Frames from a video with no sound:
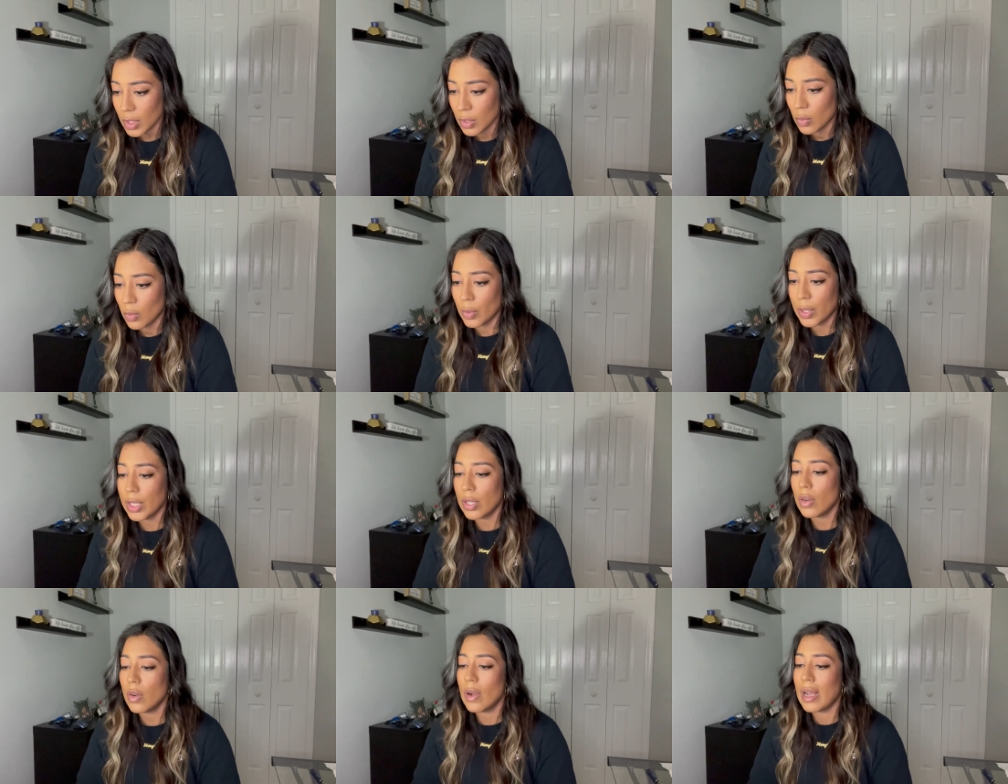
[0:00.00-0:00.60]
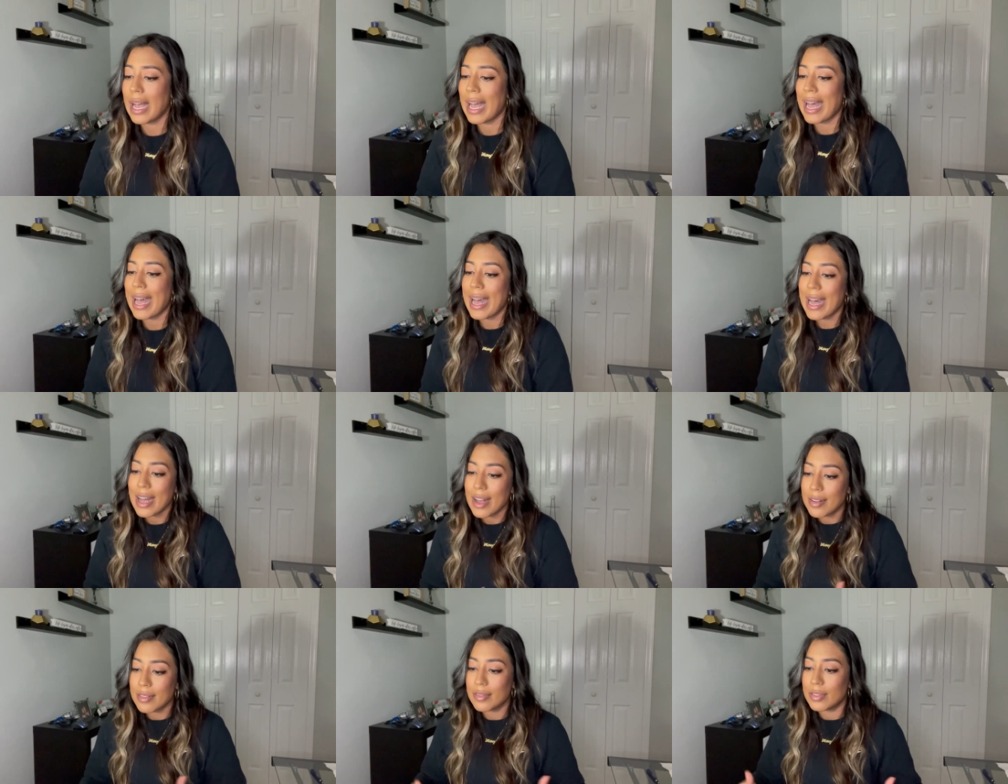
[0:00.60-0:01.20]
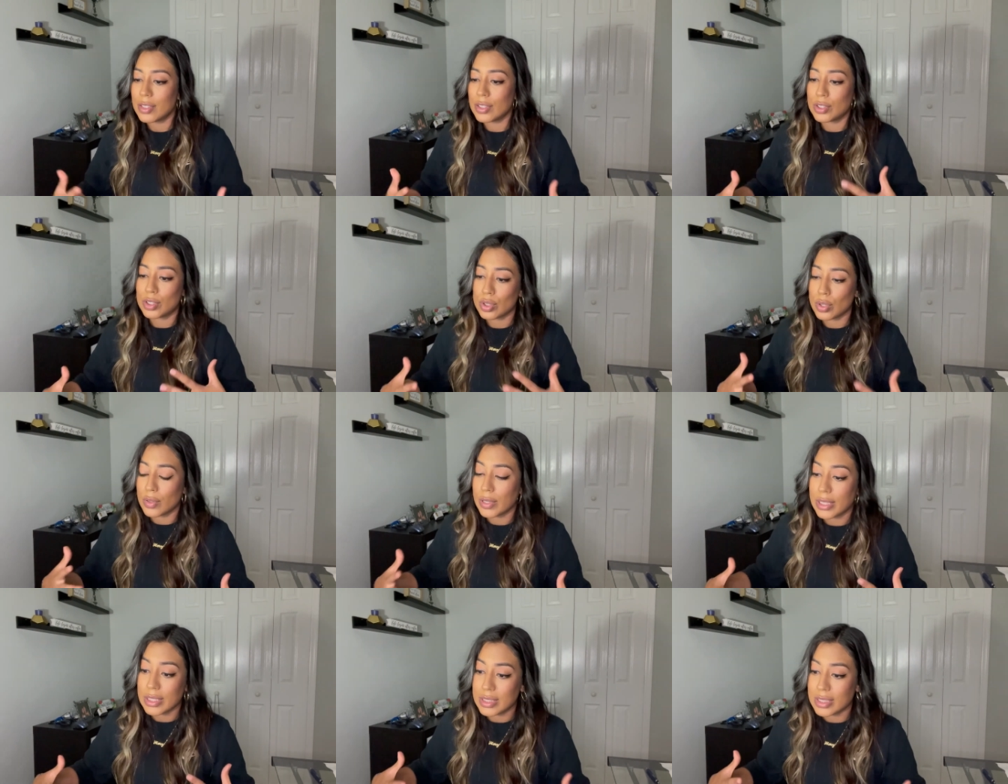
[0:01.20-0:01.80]
We don't have a
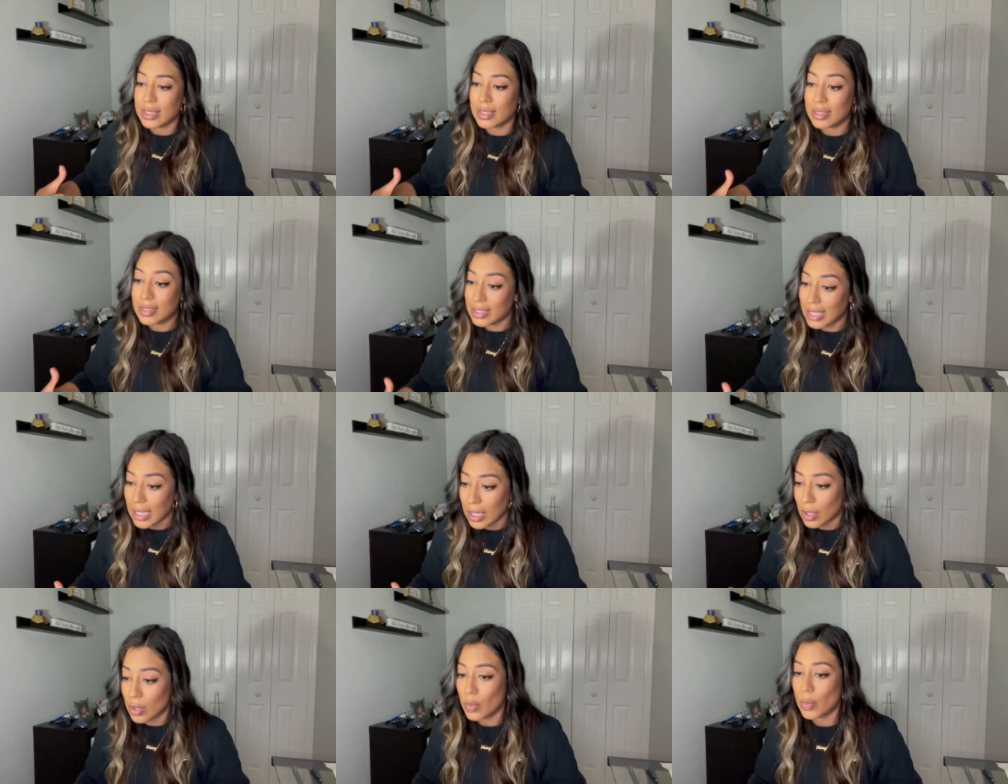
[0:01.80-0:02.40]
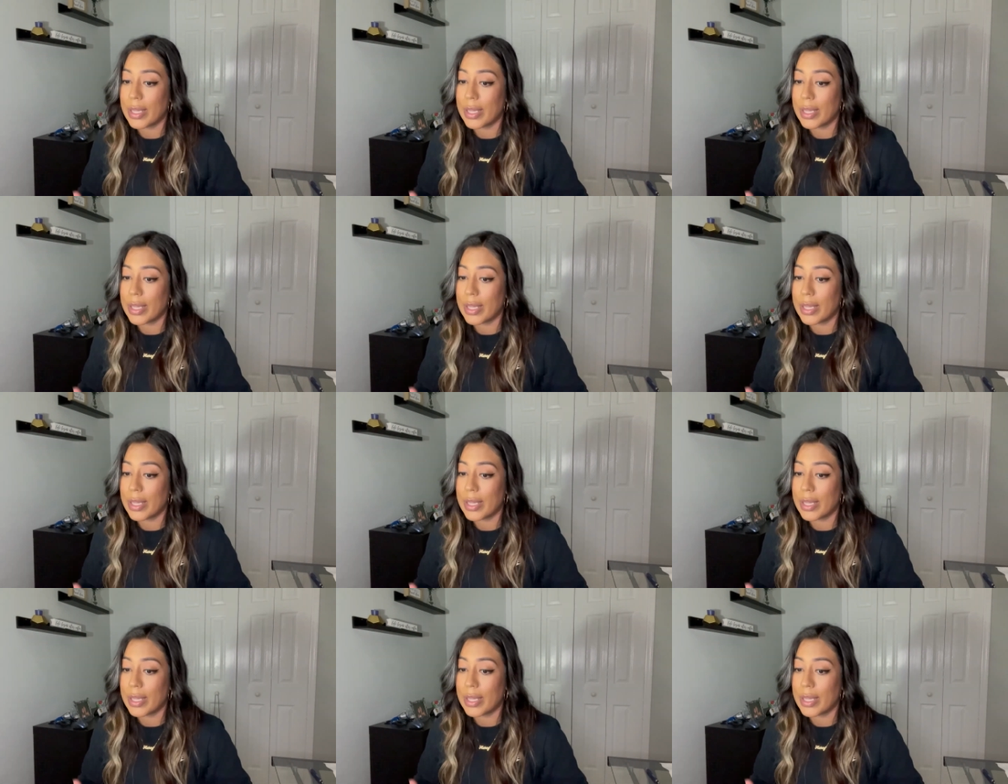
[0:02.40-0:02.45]
story to sell.